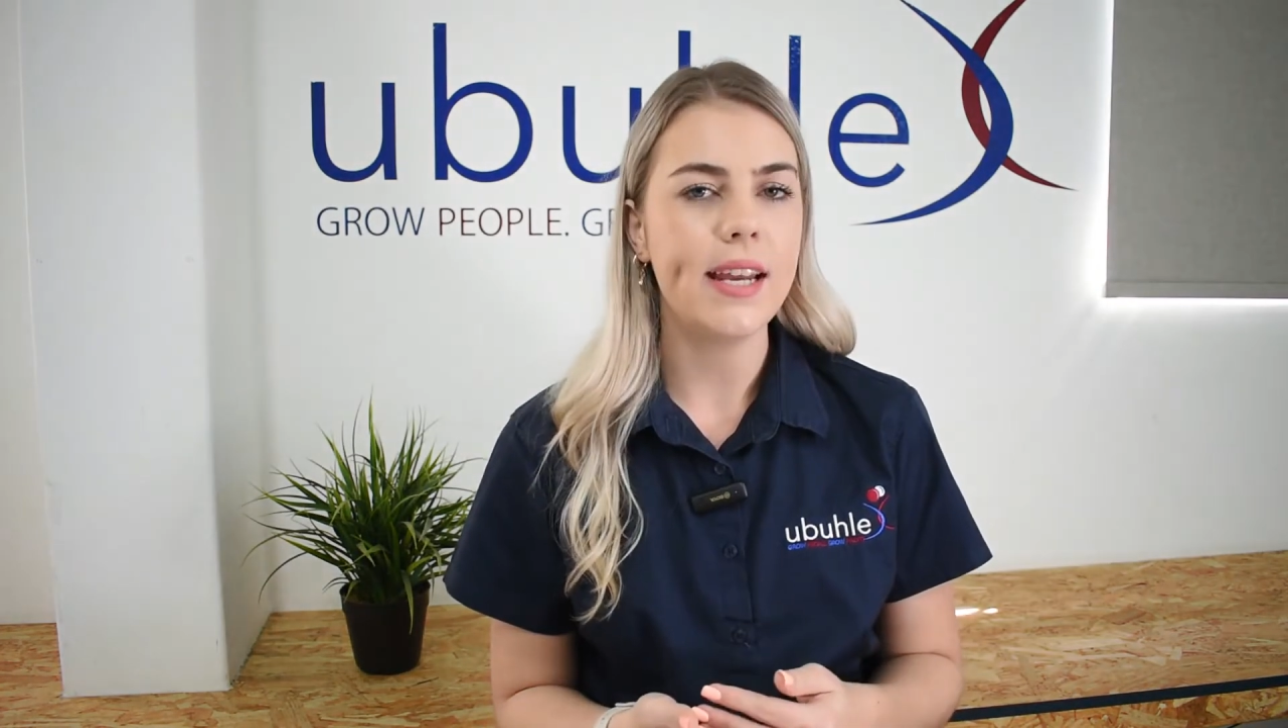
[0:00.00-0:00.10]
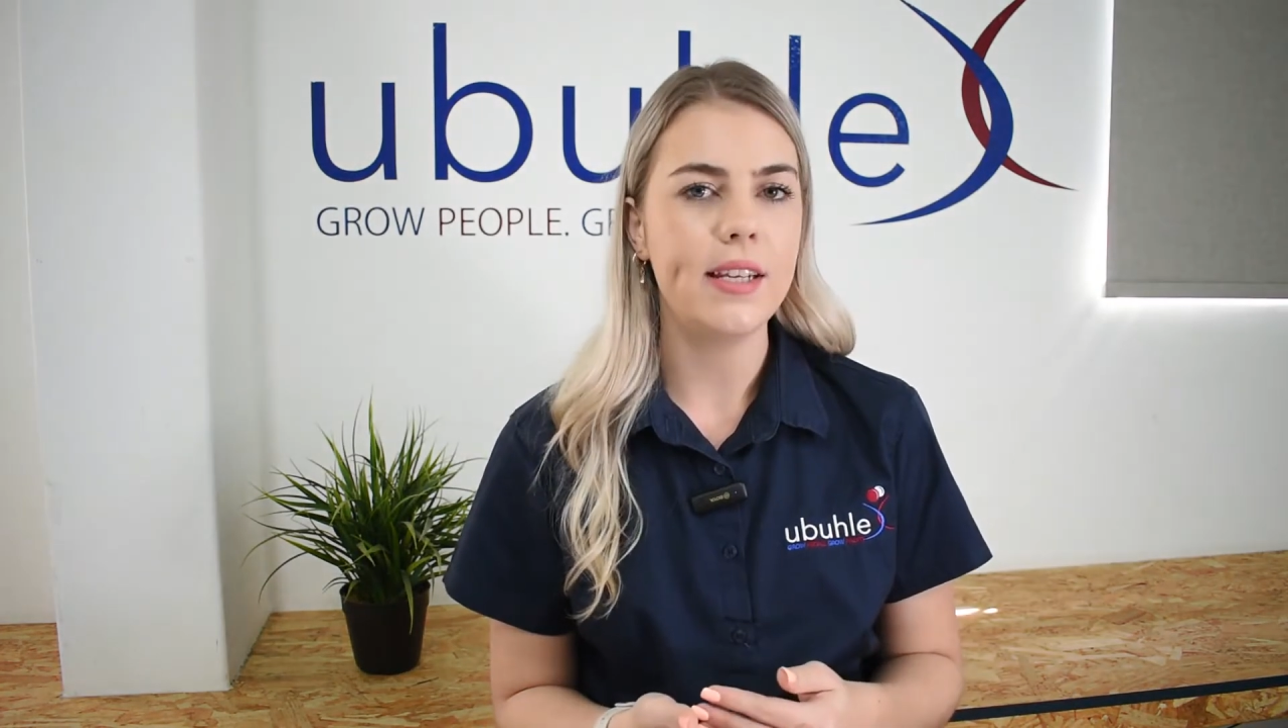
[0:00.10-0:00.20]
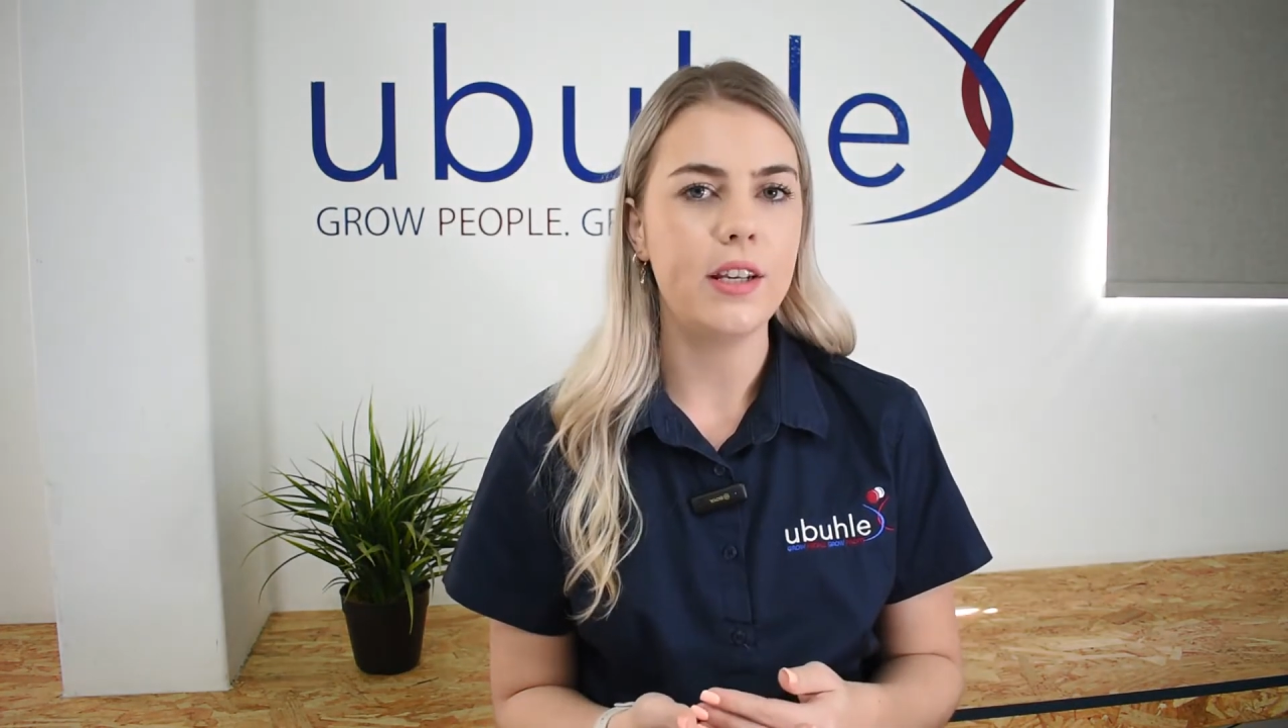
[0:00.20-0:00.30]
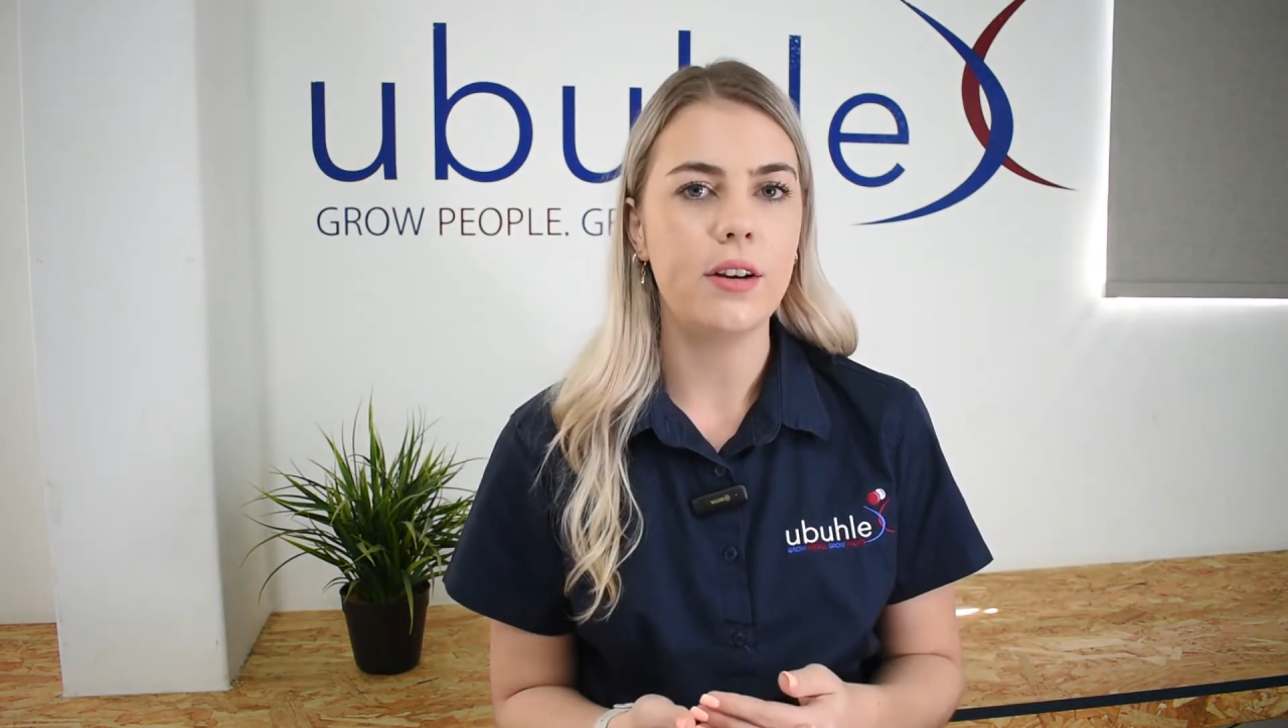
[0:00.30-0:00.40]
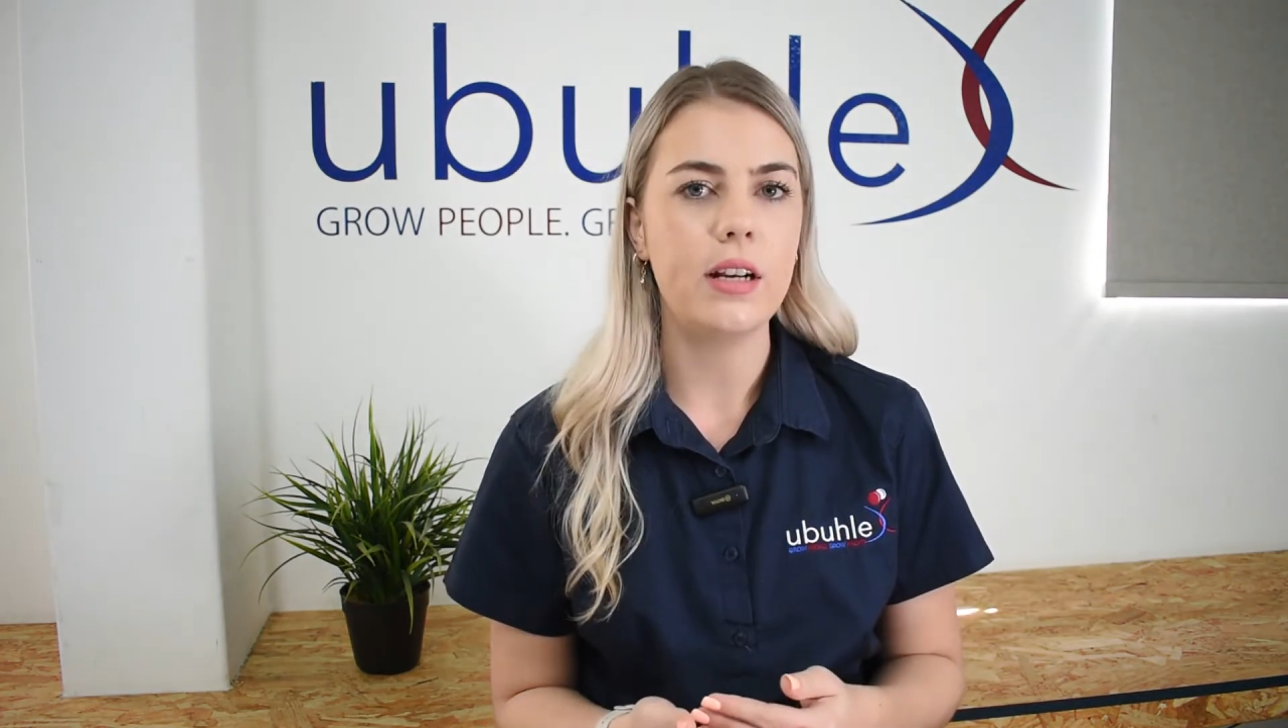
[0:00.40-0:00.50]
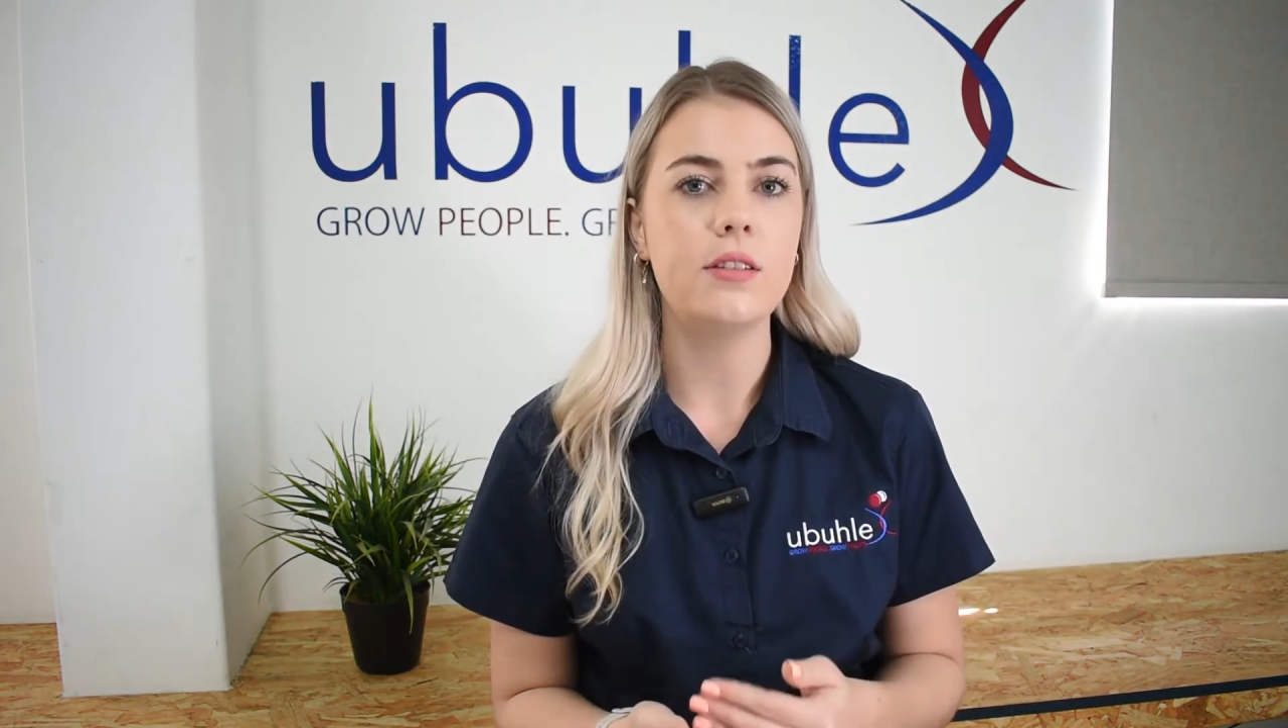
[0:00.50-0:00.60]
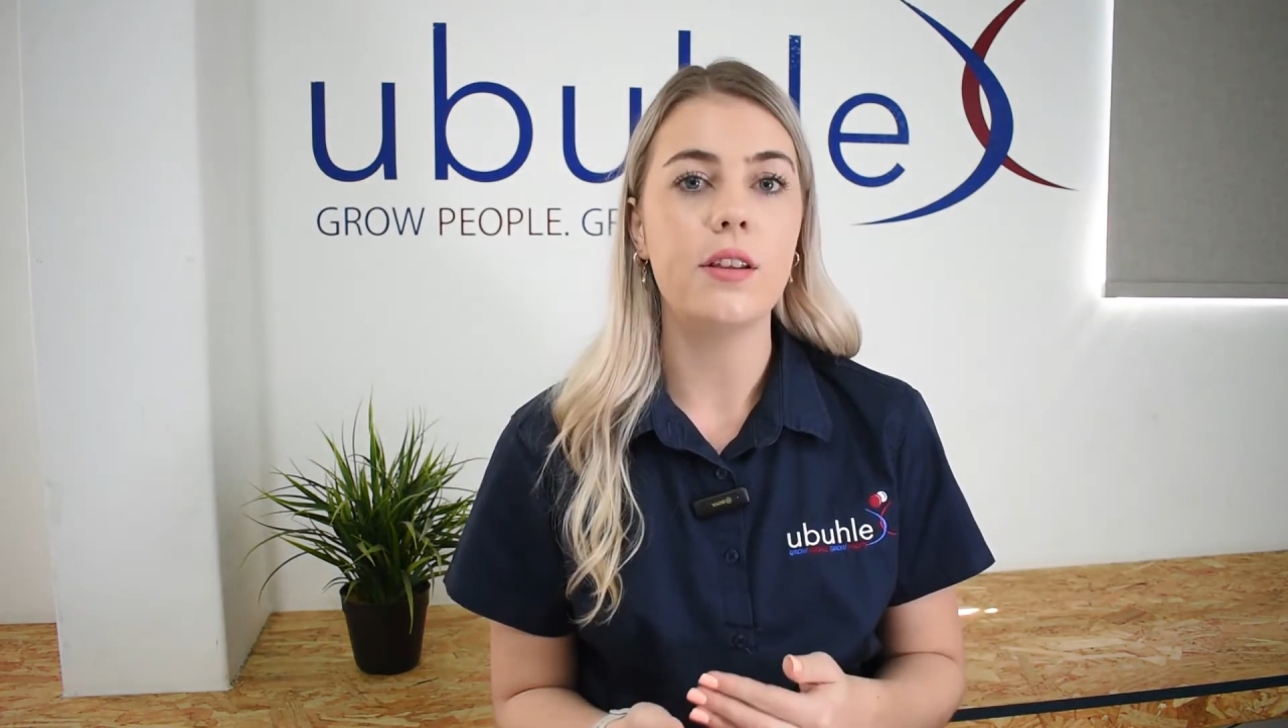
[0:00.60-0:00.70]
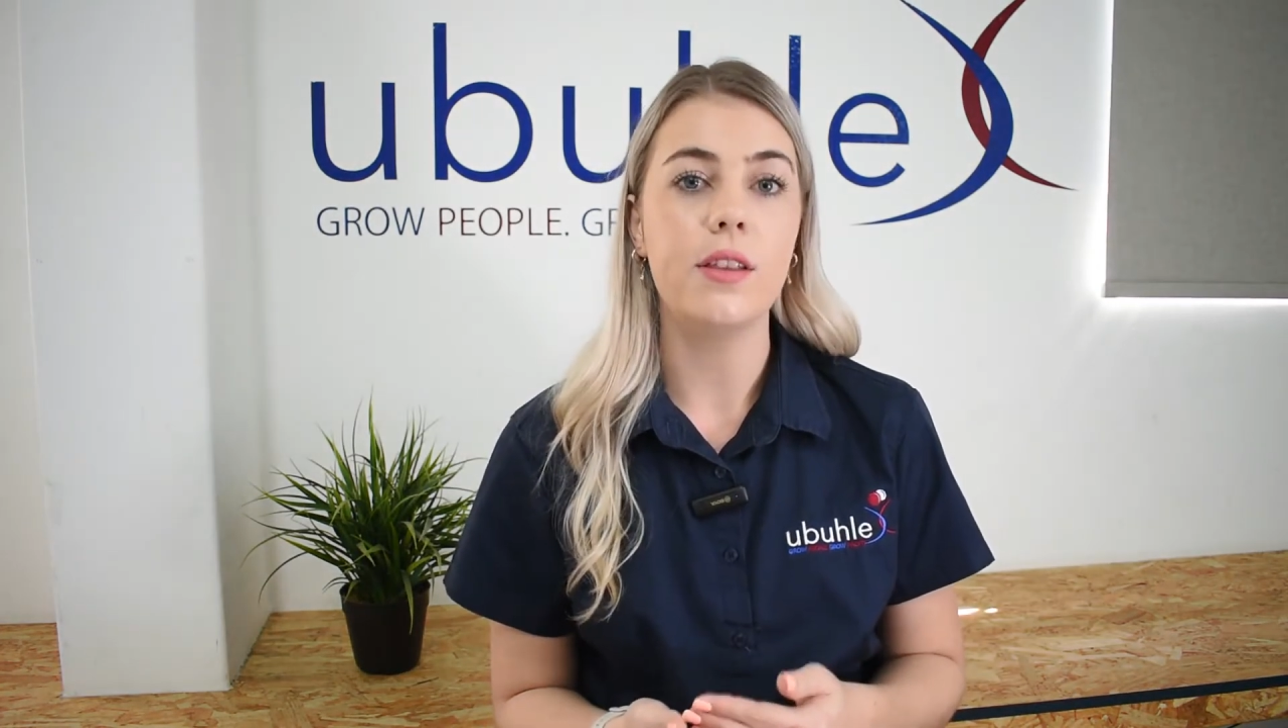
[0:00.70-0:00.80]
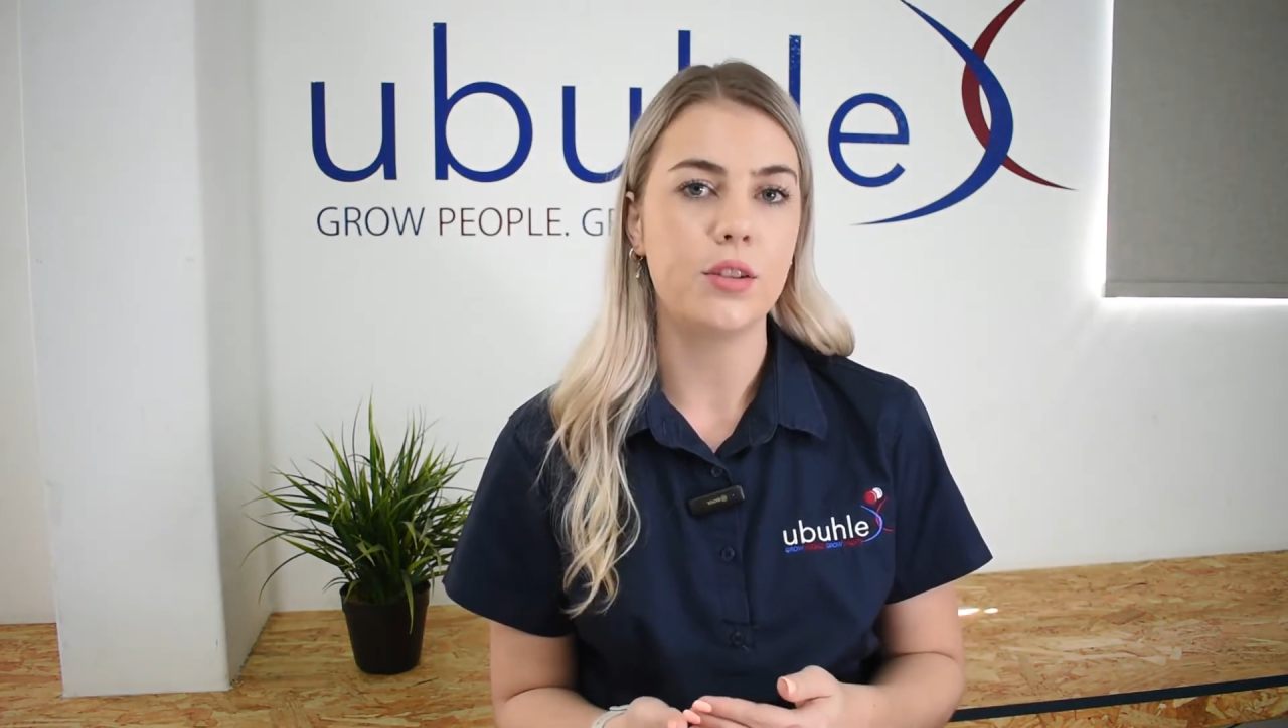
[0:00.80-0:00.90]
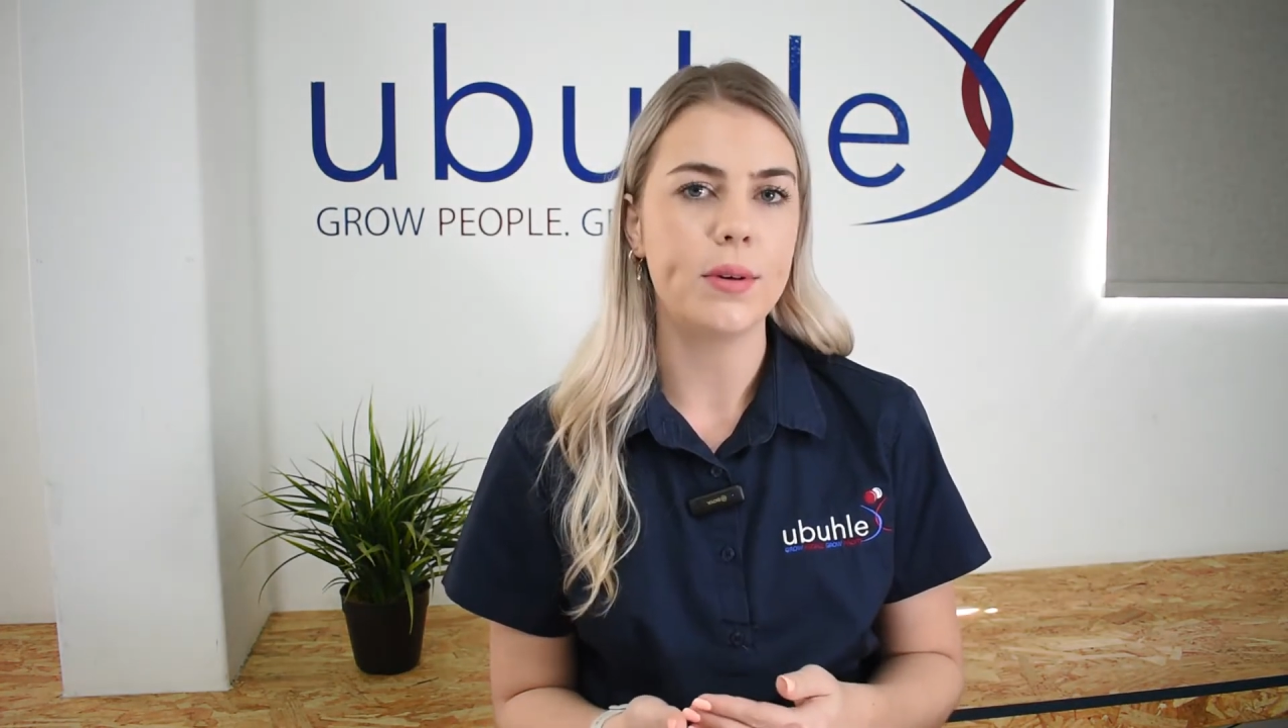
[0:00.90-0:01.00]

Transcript: adhering to this